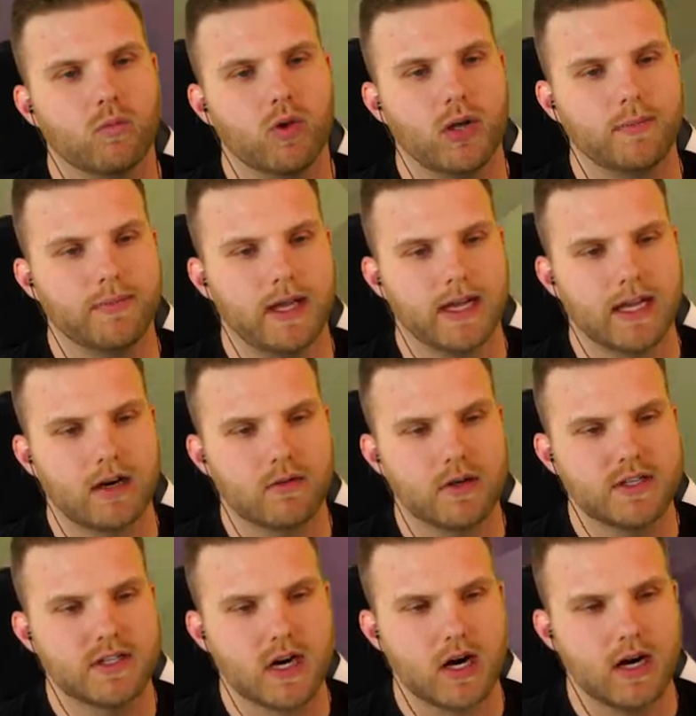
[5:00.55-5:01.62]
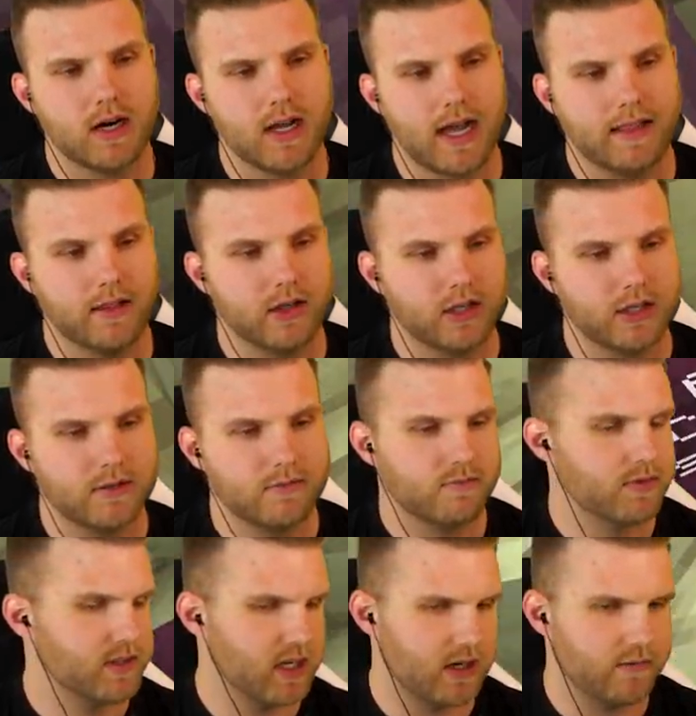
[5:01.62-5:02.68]
Well, now I gotta restart. I literally
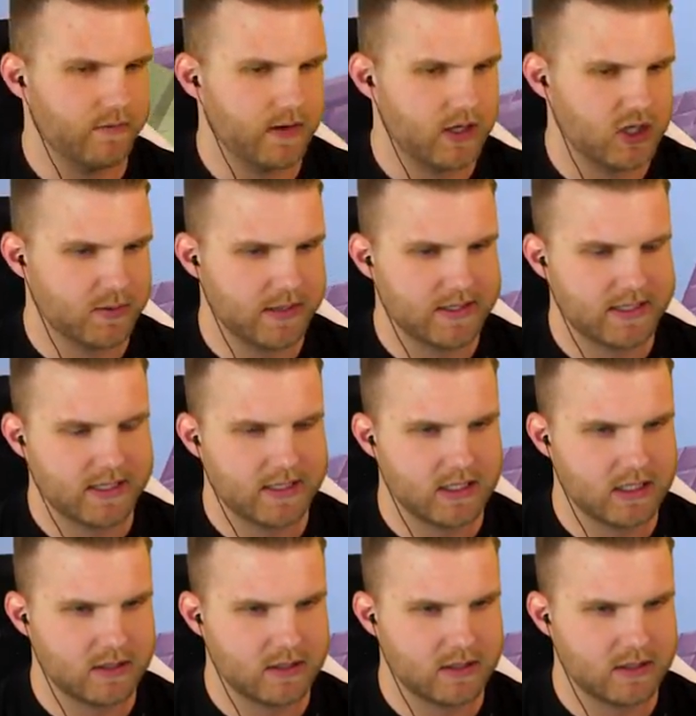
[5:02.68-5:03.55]
was gonna finish my sentence